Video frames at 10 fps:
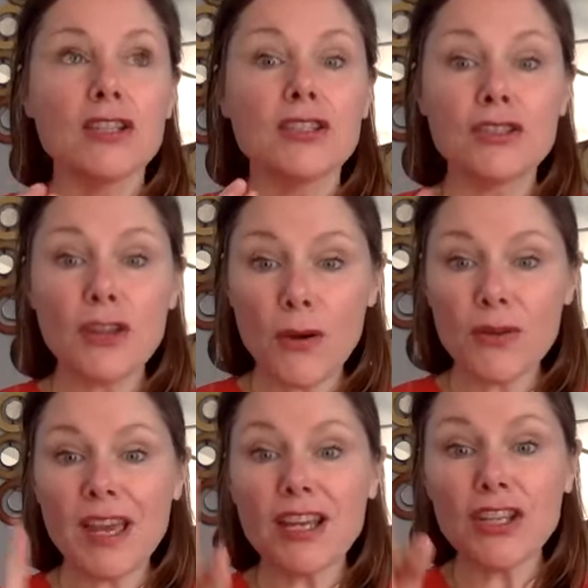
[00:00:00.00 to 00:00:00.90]
so
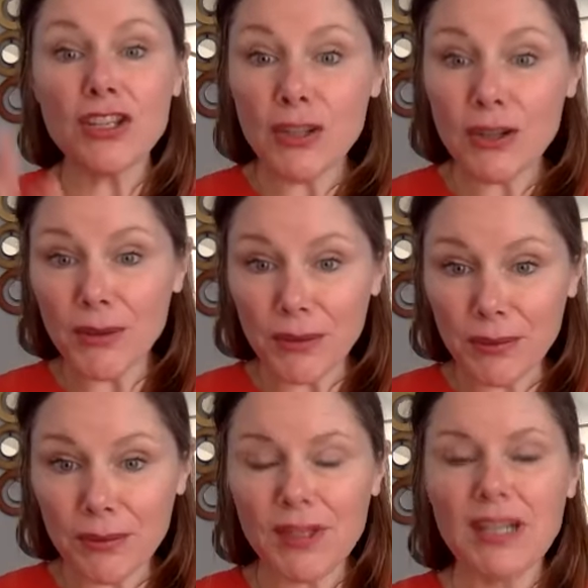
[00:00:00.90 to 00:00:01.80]
that
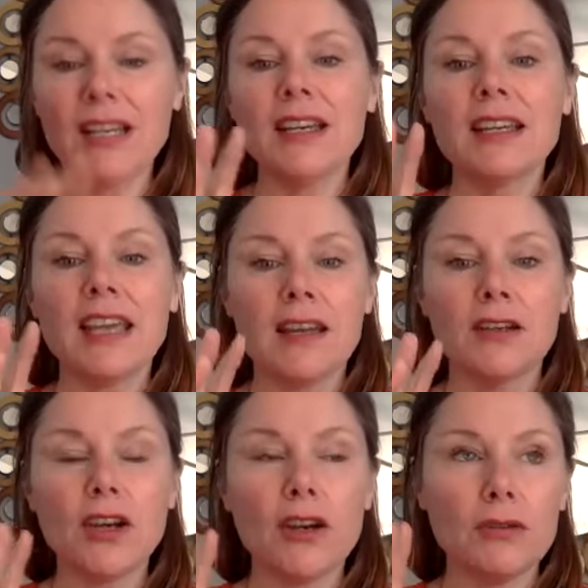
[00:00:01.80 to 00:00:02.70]
you
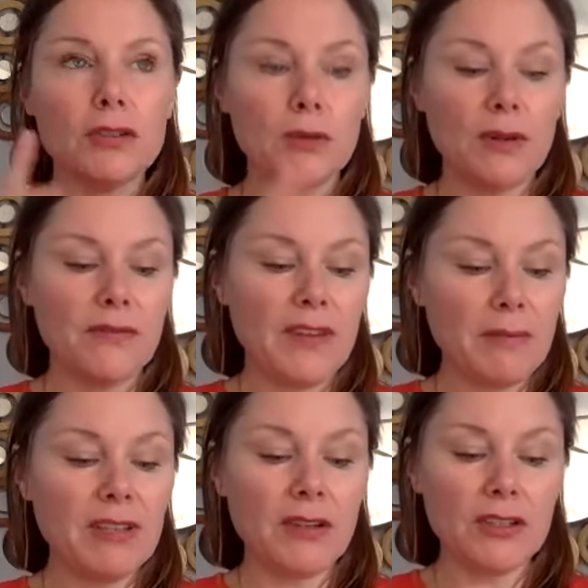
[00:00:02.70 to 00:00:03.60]
can go to a
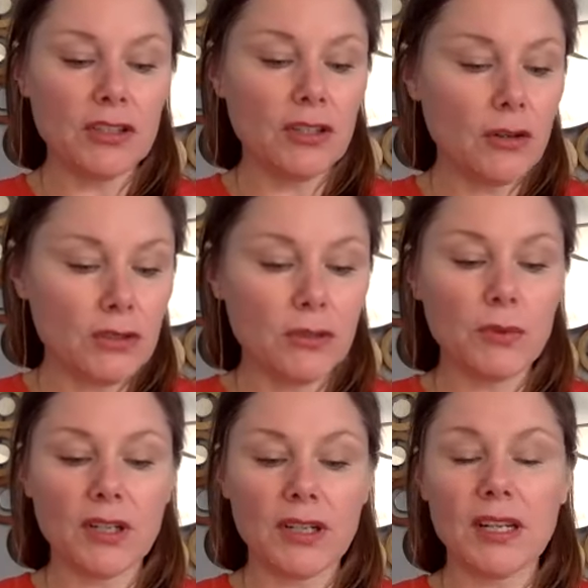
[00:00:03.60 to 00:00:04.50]
family function, go to
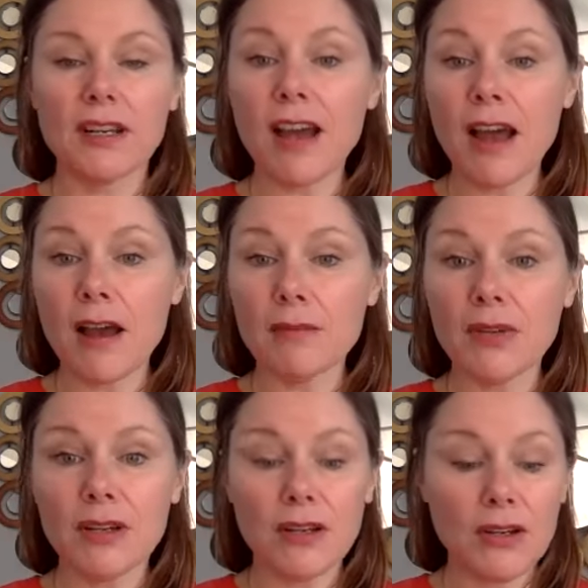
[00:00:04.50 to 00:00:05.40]
work,
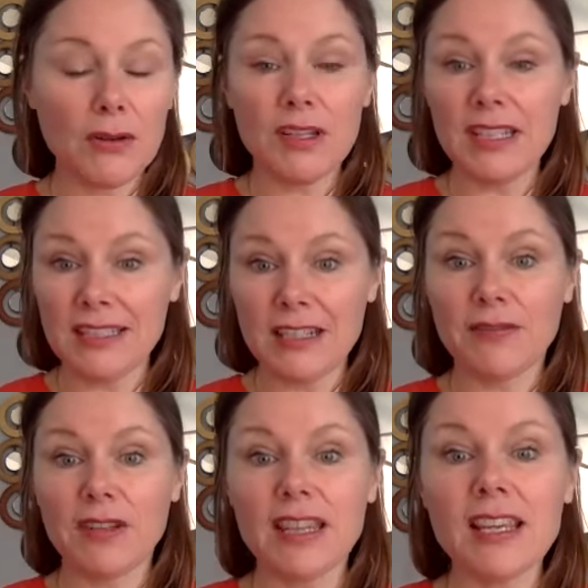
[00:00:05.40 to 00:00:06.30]
go to these different